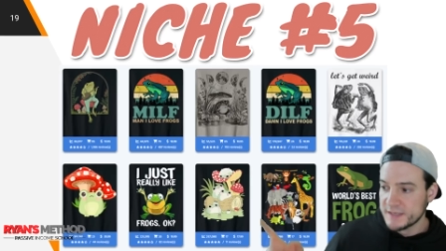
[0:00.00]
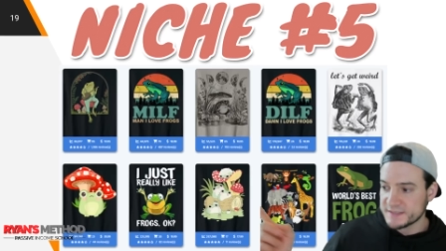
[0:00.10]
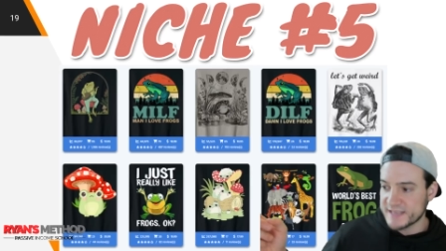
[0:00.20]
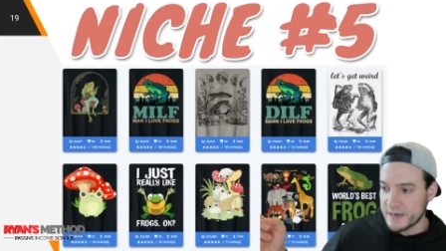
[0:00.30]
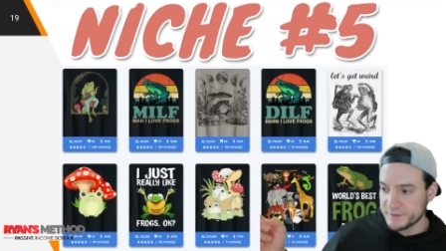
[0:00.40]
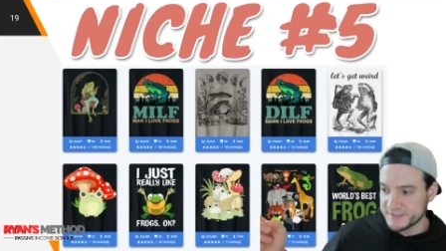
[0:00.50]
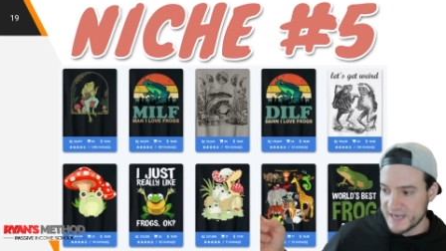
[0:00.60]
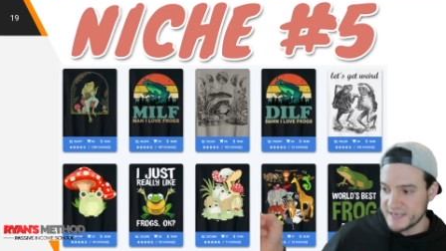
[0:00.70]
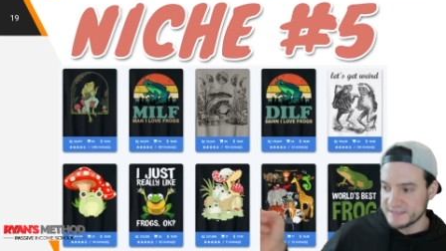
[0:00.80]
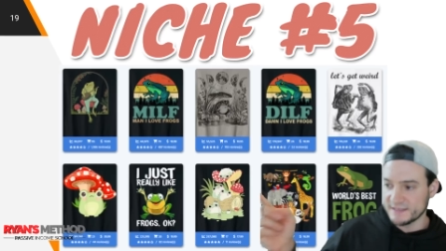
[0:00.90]
style
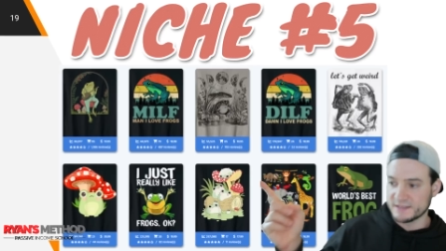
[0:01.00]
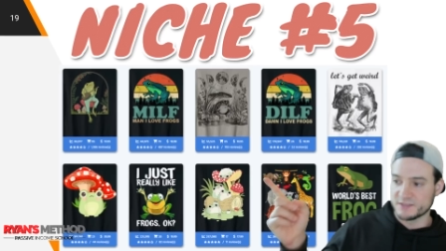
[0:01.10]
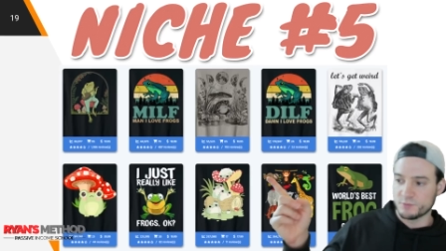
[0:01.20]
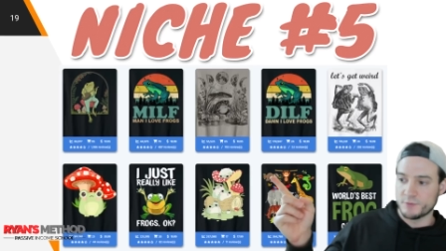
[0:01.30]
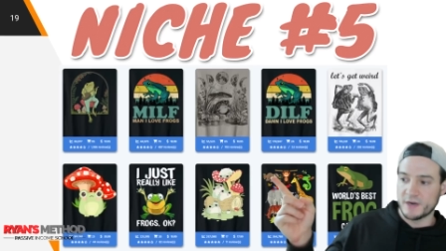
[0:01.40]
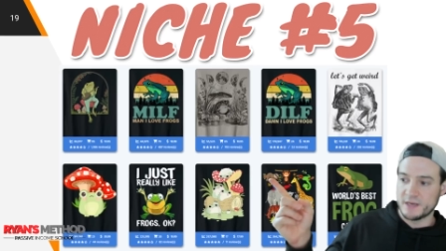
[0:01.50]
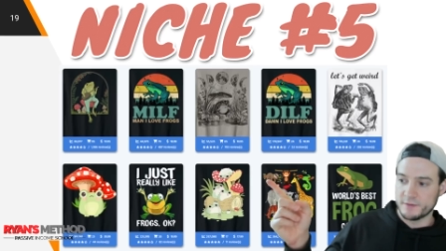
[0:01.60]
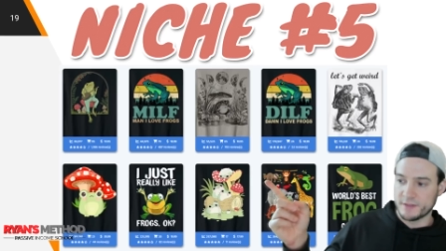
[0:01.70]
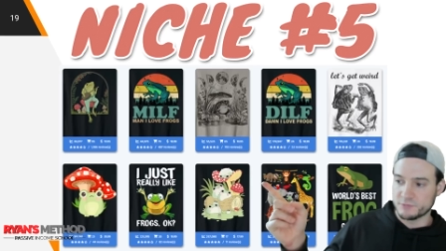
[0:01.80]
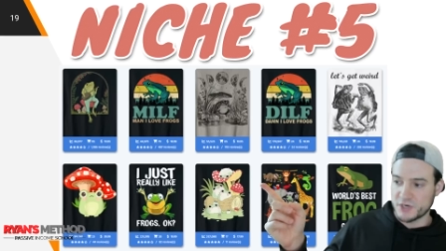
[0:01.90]
designs like this one right
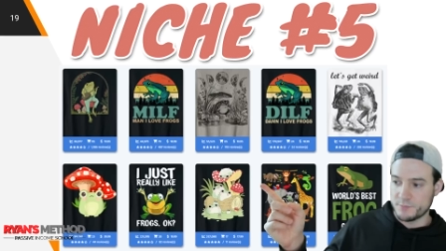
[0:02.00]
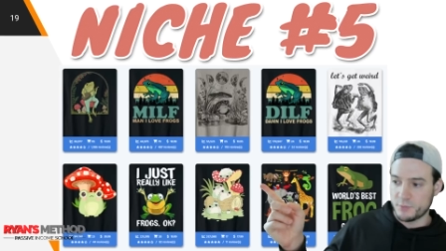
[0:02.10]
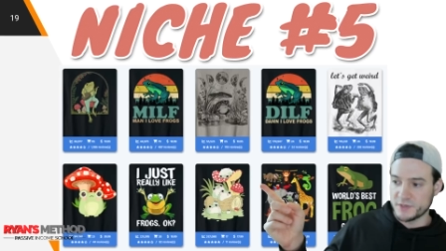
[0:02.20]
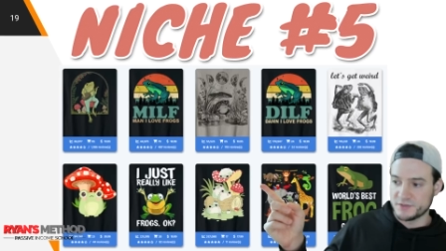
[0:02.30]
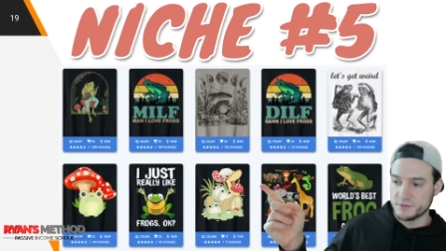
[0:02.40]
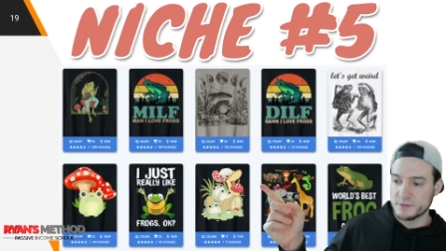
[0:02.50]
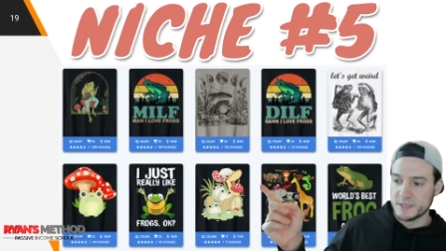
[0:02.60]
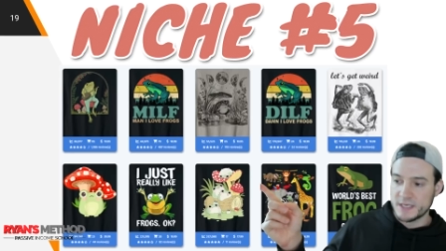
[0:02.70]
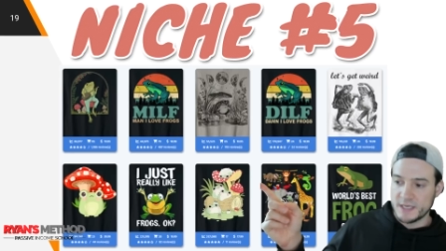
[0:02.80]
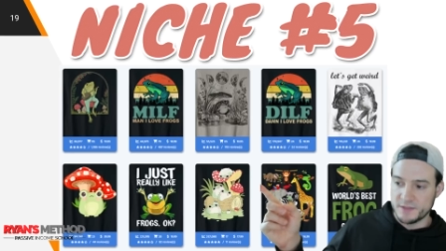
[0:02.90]
here that I'm trying to point to
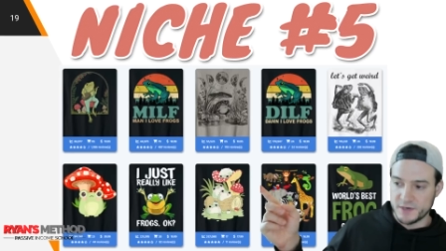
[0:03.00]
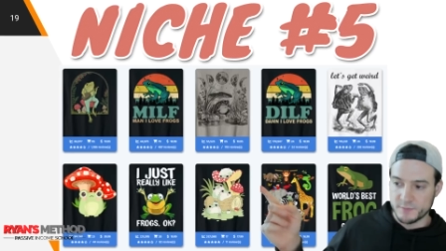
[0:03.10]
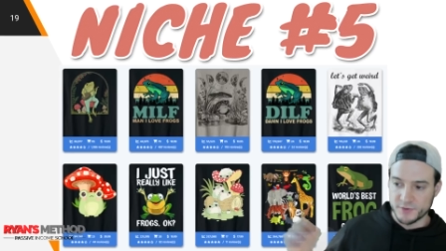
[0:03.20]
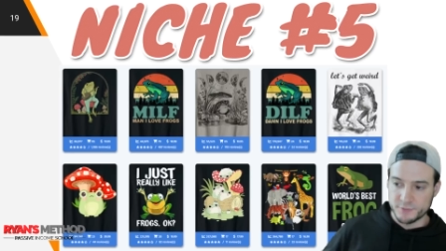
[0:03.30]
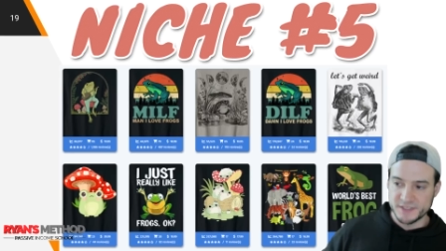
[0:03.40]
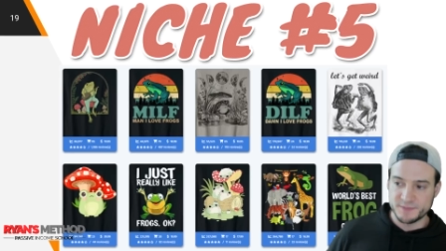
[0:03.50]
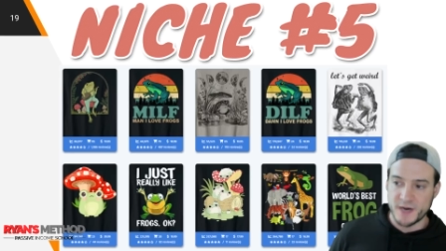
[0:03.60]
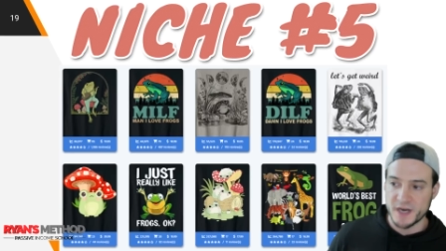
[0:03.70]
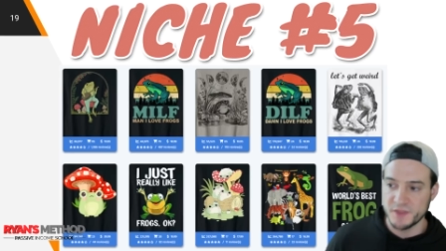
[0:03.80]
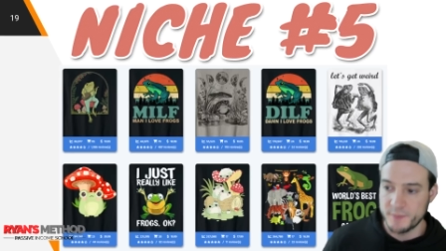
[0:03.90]
in the number three
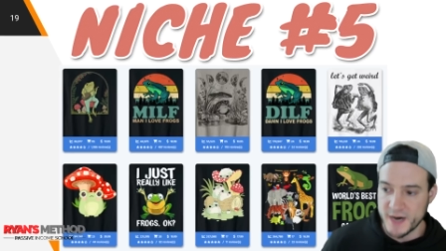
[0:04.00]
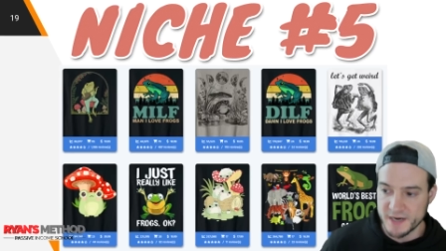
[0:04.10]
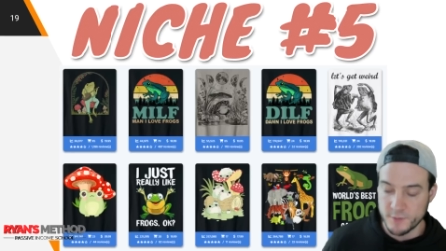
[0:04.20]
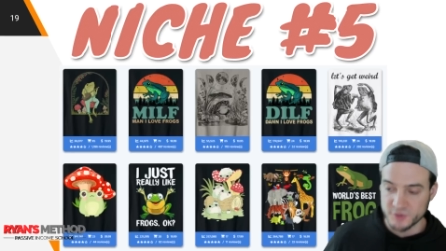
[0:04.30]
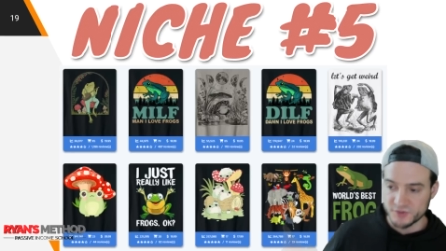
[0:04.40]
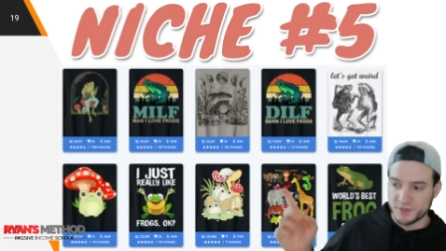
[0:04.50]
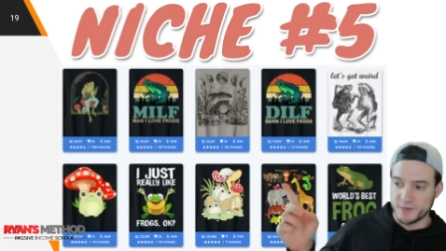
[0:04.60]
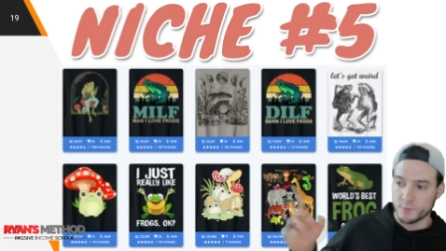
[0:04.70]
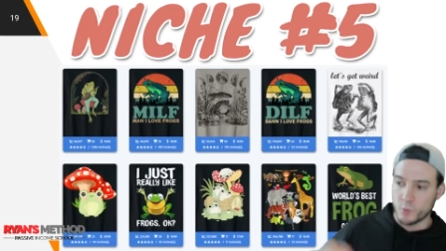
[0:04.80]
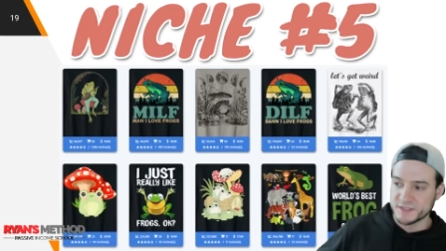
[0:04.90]
spot on the bottom, also the
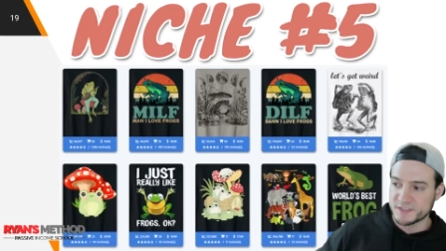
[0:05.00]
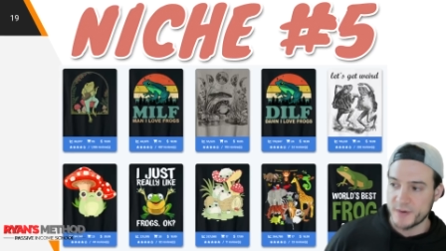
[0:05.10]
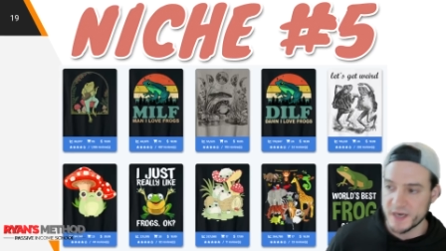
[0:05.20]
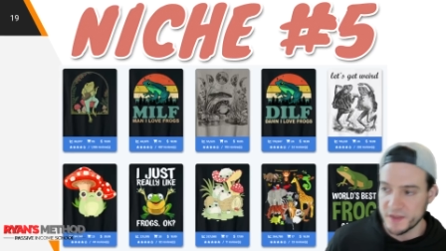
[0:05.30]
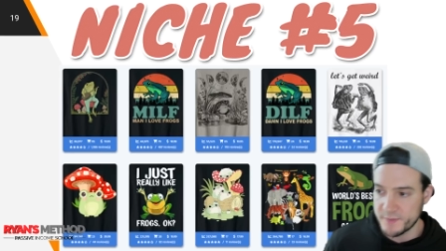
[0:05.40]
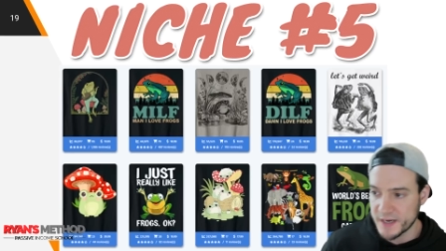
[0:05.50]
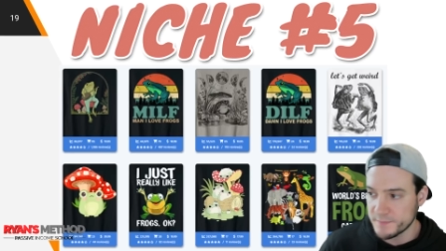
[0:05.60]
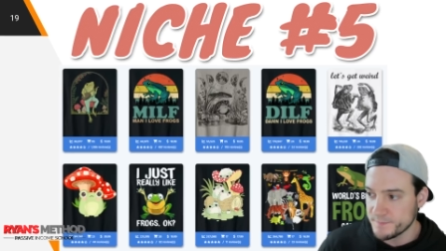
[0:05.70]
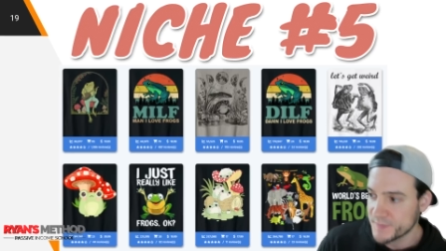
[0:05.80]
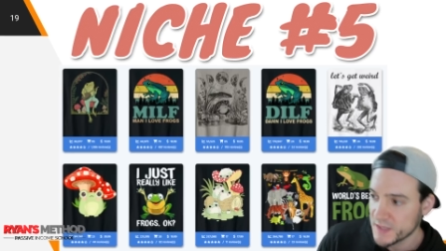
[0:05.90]
number one spot on the
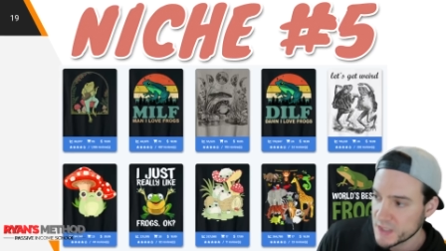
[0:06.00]
bottom.